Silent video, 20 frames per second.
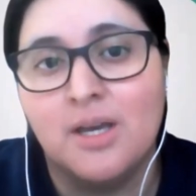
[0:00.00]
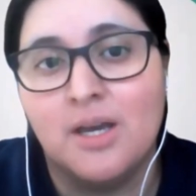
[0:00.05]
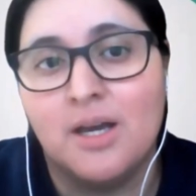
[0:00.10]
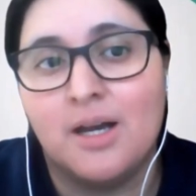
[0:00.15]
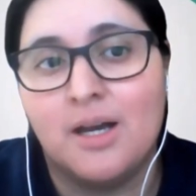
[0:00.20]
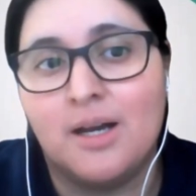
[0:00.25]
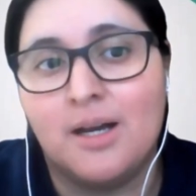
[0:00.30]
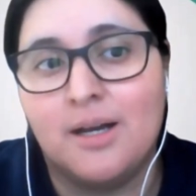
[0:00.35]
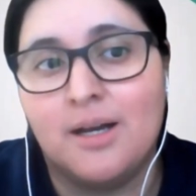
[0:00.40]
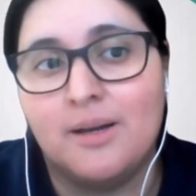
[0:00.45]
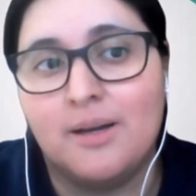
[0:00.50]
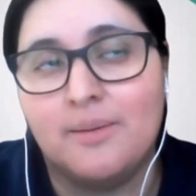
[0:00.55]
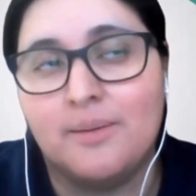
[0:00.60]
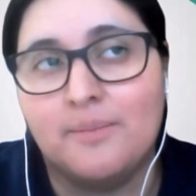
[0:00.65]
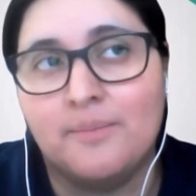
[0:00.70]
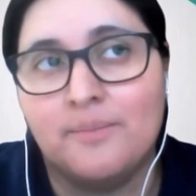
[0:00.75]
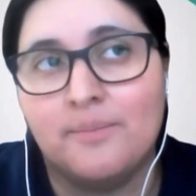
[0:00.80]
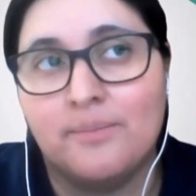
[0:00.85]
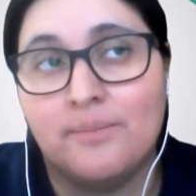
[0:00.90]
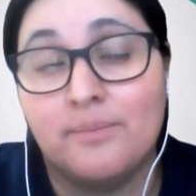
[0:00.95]

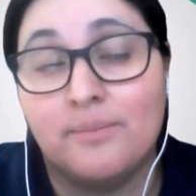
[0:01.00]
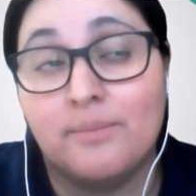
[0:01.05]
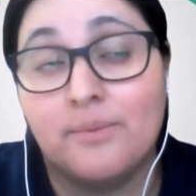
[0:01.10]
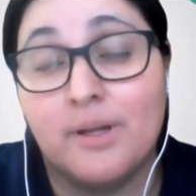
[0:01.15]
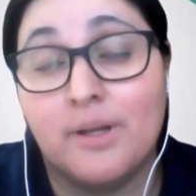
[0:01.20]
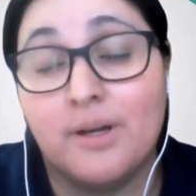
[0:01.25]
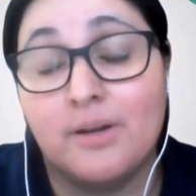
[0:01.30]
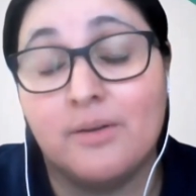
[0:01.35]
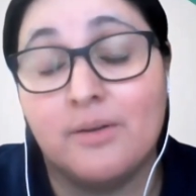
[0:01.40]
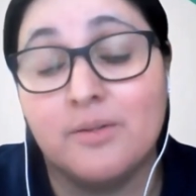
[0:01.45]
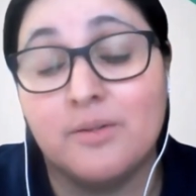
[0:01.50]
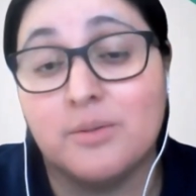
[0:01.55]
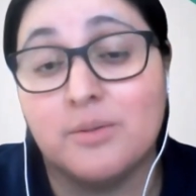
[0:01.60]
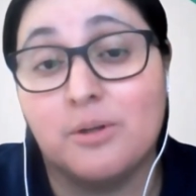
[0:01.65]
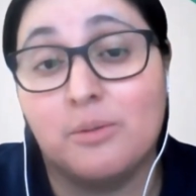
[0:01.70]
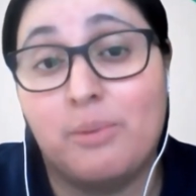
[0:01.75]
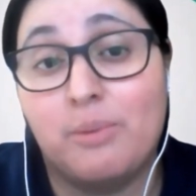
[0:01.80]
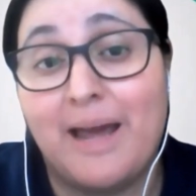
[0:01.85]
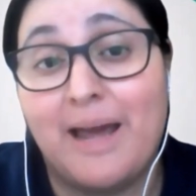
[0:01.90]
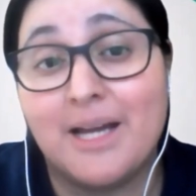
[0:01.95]
um you know it was a
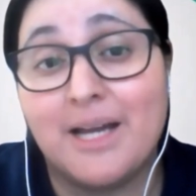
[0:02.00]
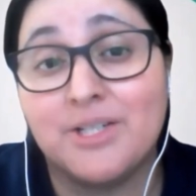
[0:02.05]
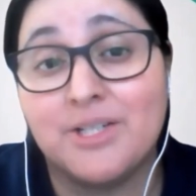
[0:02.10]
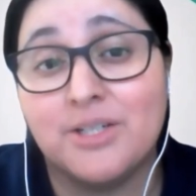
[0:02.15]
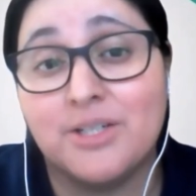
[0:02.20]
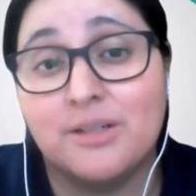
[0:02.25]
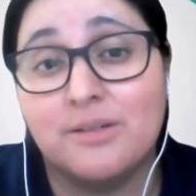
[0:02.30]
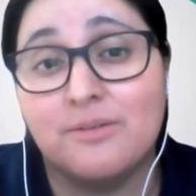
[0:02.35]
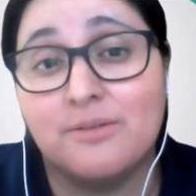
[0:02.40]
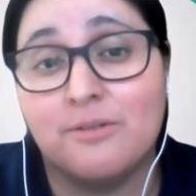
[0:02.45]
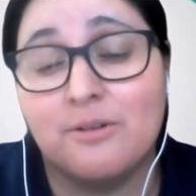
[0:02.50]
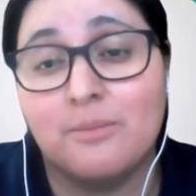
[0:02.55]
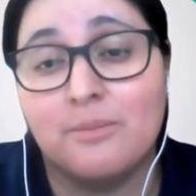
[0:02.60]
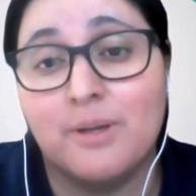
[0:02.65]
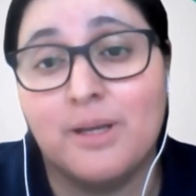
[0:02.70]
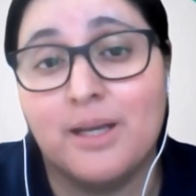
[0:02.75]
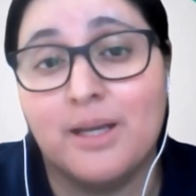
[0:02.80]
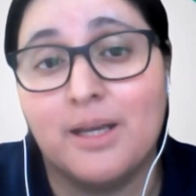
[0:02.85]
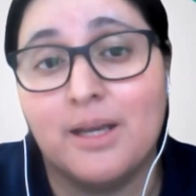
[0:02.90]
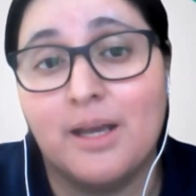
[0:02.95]
real passion for
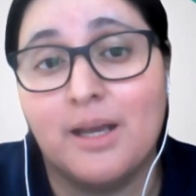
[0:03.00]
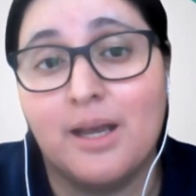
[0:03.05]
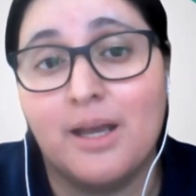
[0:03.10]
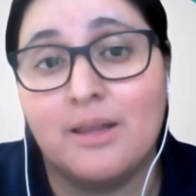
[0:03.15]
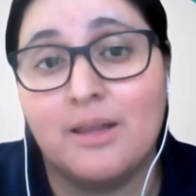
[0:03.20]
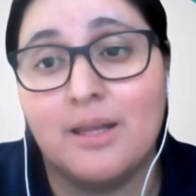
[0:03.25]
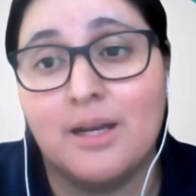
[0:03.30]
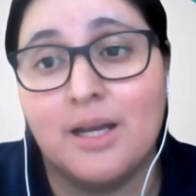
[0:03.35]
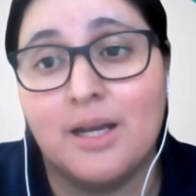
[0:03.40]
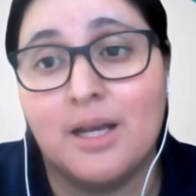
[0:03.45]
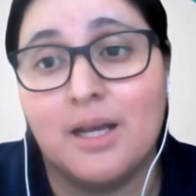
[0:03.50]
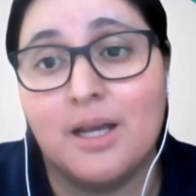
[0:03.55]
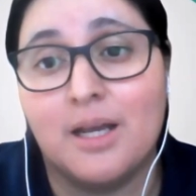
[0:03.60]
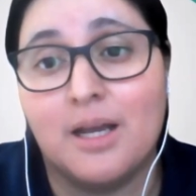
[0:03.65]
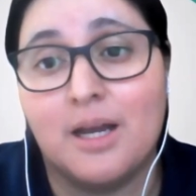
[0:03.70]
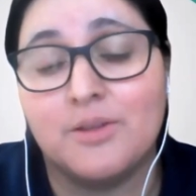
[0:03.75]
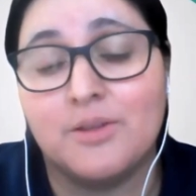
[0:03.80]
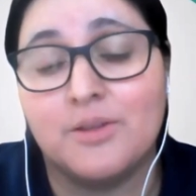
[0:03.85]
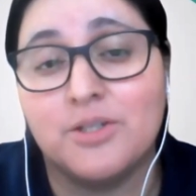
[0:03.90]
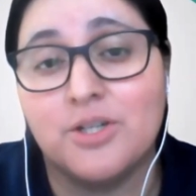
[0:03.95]
me and then i
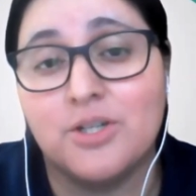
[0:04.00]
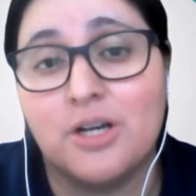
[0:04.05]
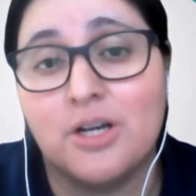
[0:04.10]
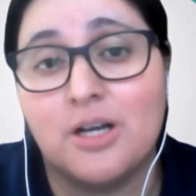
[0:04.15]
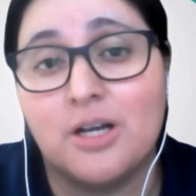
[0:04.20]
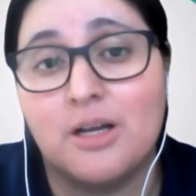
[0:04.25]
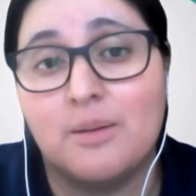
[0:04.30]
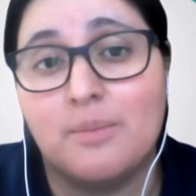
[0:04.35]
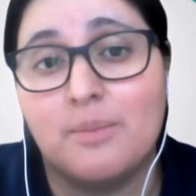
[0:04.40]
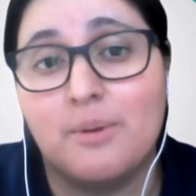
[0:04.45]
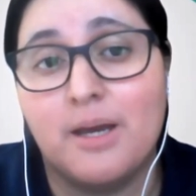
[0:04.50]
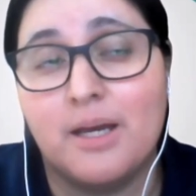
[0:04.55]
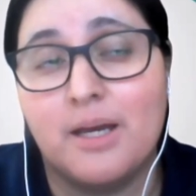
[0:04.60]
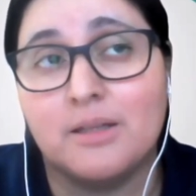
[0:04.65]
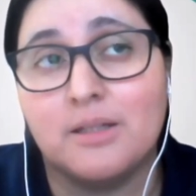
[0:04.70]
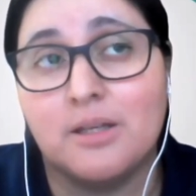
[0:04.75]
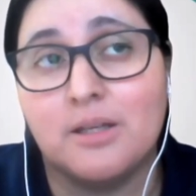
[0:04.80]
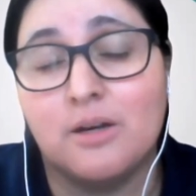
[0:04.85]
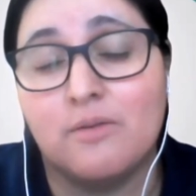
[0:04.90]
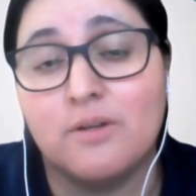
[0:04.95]
got the job at
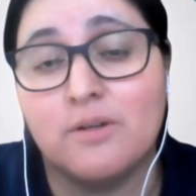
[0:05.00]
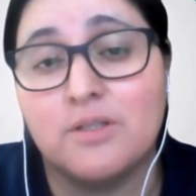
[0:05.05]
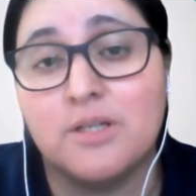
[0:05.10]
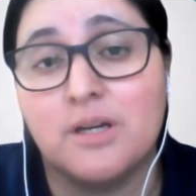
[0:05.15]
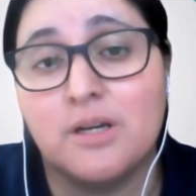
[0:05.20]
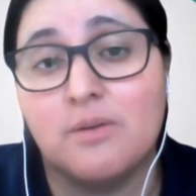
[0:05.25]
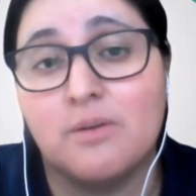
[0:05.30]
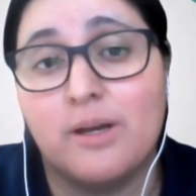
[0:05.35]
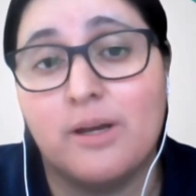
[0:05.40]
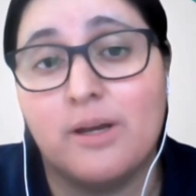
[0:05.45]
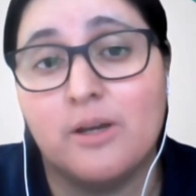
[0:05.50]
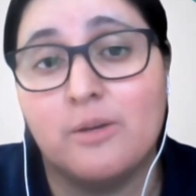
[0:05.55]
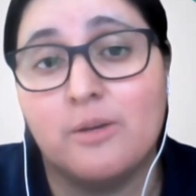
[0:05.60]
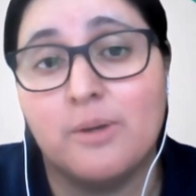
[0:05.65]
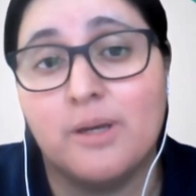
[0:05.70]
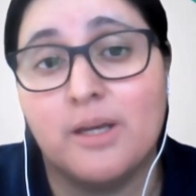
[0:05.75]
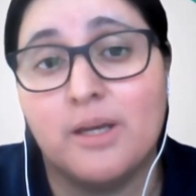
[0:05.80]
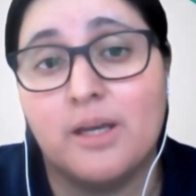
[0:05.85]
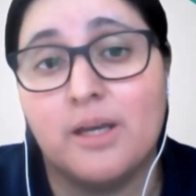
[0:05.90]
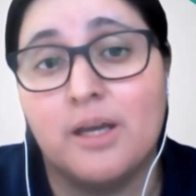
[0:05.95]
the university of
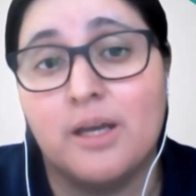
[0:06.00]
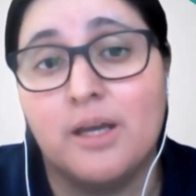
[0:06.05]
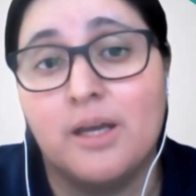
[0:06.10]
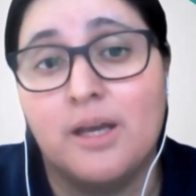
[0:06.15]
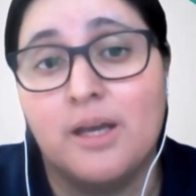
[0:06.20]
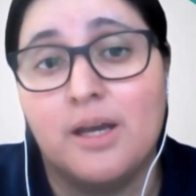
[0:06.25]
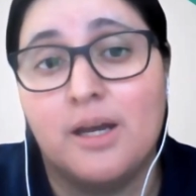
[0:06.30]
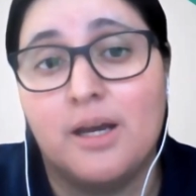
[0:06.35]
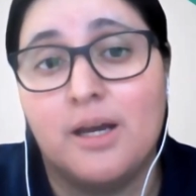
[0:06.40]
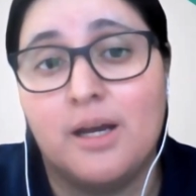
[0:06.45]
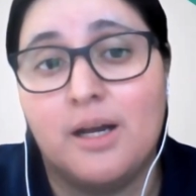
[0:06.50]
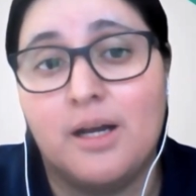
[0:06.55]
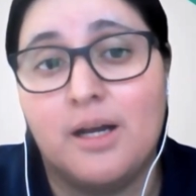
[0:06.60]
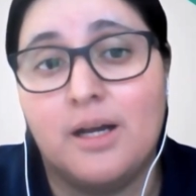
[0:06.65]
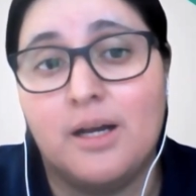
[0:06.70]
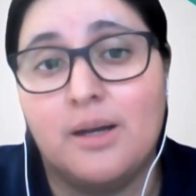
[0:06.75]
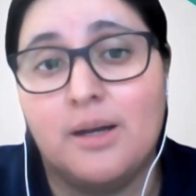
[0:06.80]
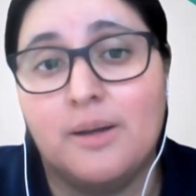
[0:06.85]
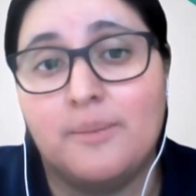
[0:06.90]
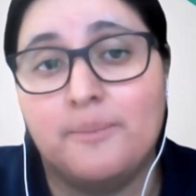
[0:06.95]
wyoming
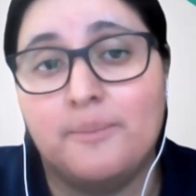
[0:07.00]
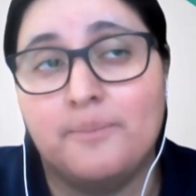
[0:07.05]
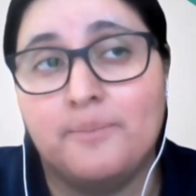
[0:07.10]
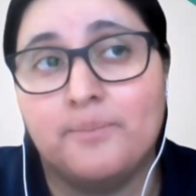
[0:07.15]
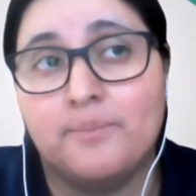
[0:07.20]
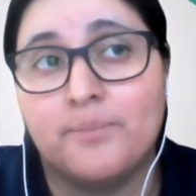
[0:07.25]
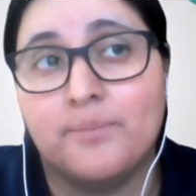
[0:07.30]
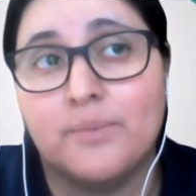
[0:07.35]
um